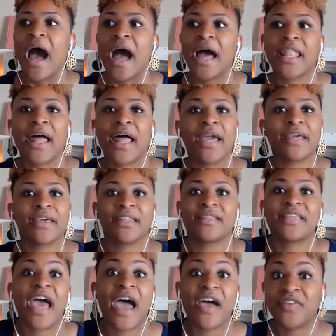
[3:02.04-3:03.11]
I like
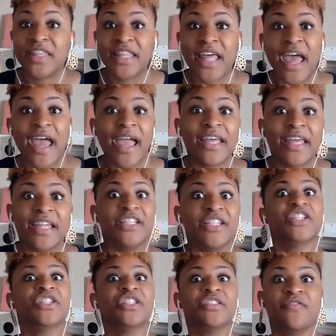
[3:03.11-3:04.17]
having that in
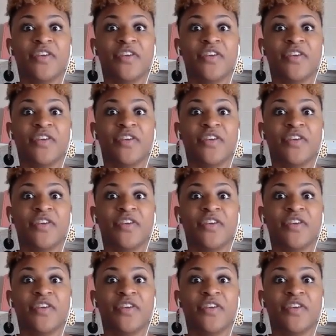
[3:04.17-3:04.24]
addition to